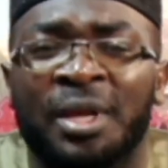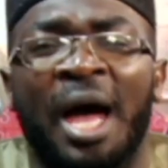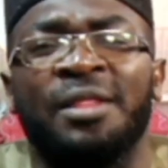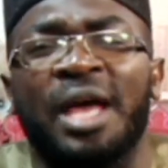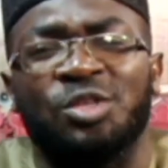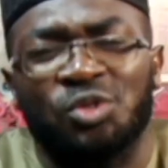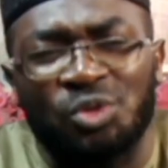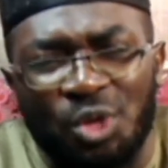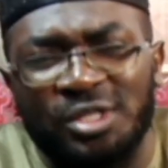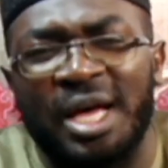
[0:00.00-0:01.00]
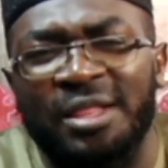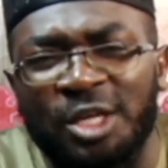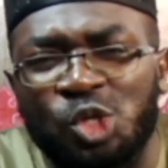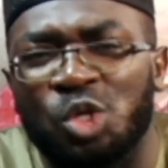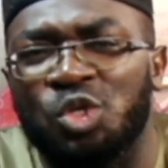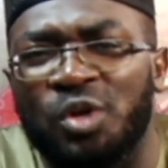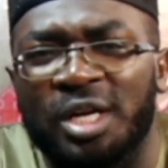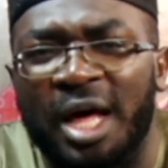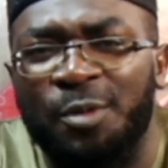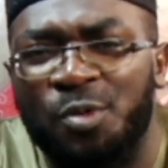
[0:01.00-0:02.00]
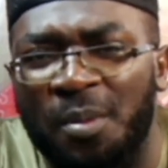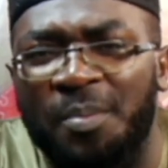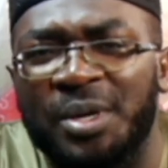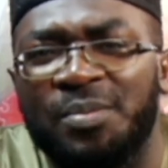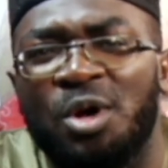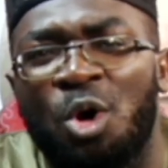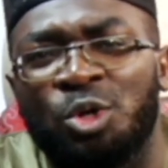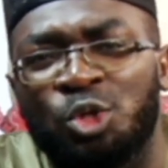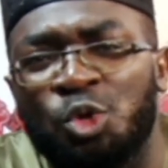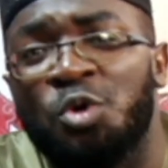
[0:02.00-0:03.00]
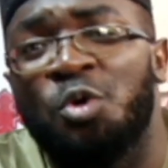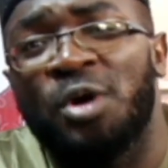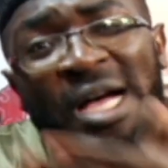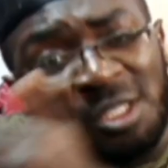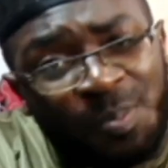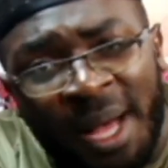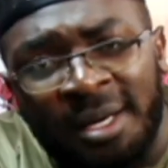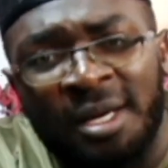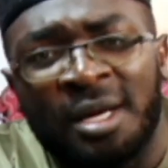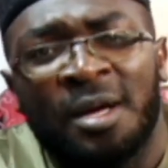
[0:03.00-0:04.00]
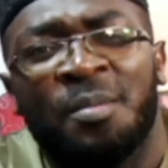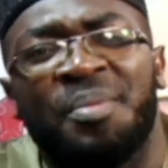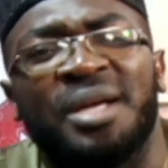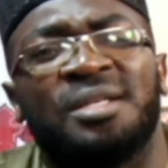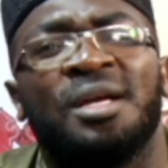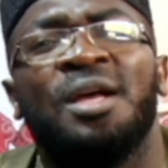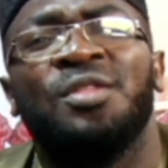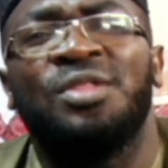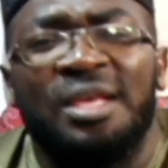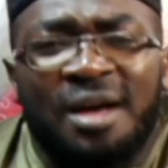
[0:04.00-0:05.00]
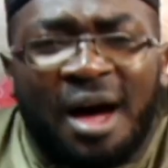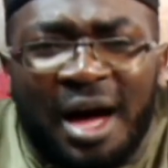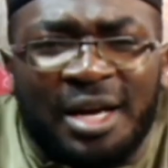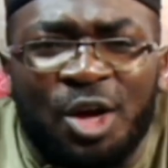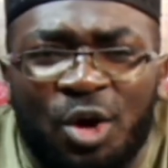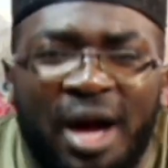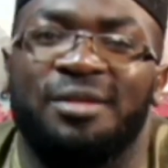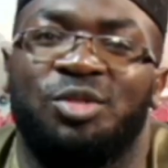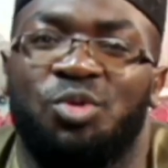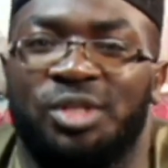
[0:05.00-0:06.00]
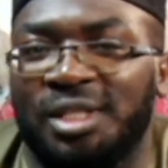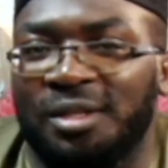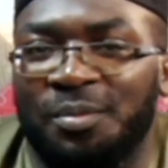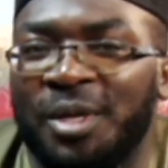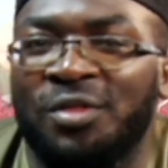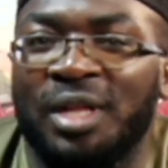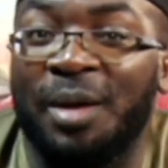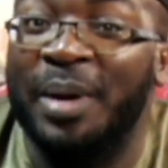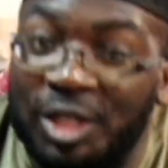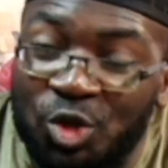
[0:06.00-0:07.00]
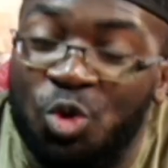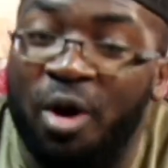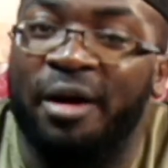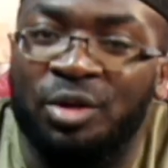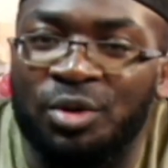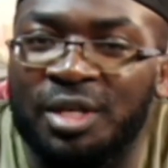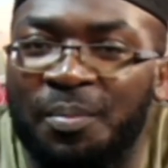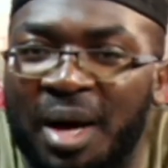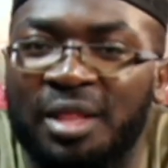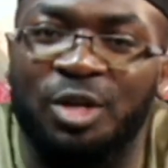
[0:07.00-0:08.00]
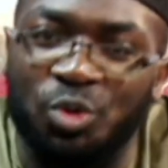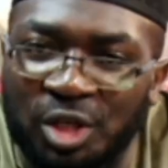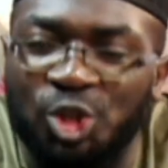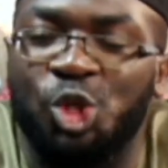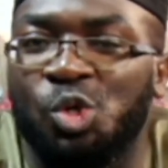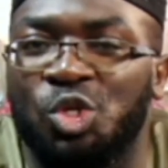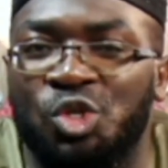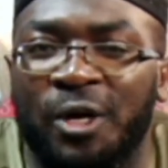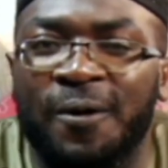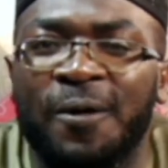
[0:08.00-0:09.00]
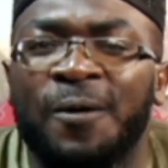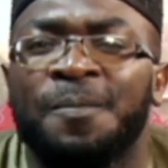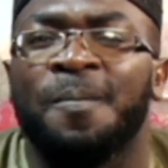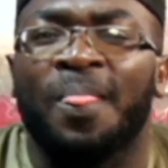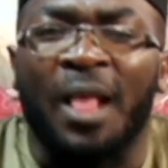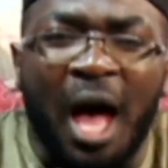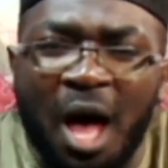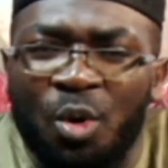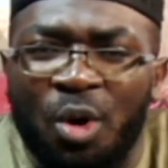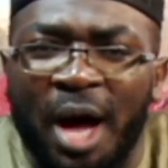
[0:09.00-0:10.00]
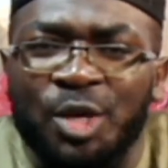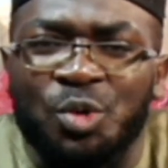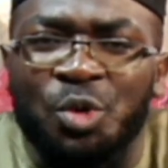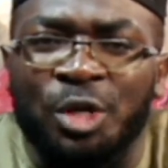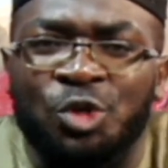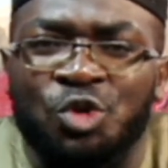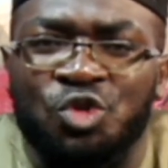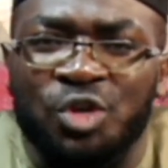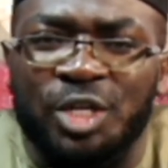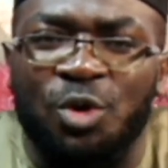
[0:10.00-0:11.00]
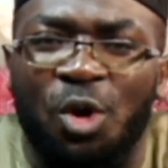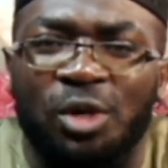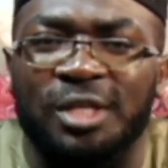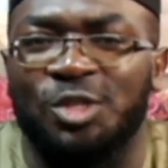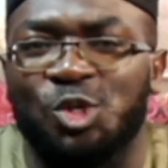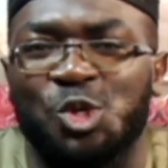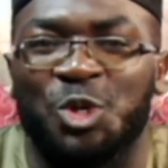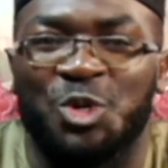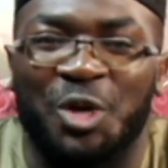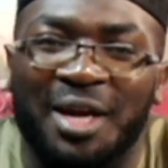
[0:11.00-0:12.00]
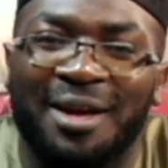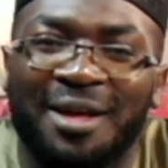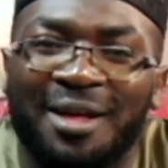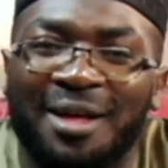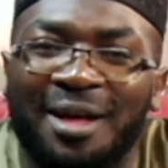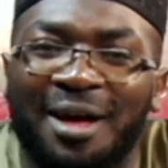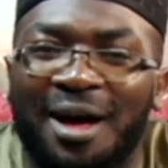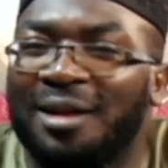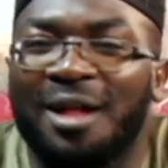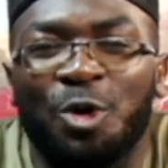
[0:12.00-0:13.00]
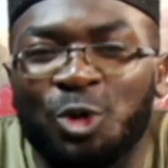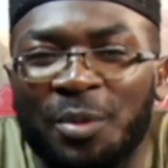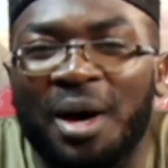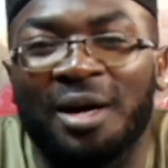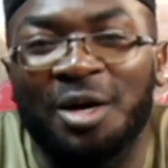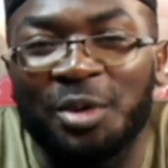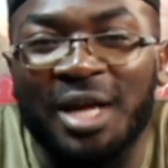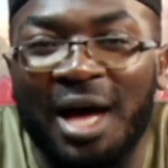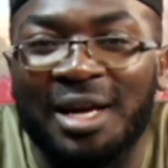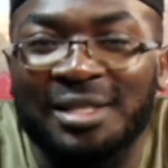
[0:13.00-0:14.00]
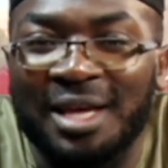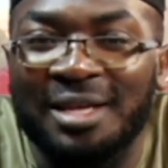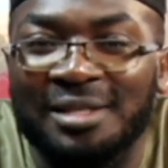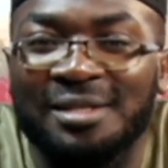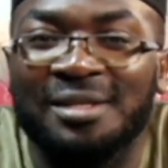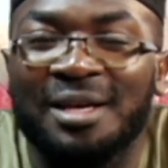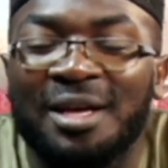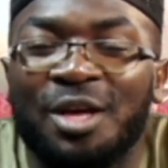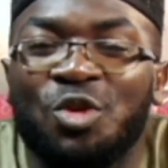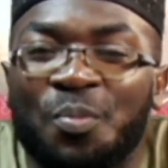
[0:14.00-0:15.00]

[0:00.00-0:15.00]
and there's those other children that probably belong to your husband but they are under your custody but you are not the mother to these children how are you going to treat all these children allah wa ta'ala says you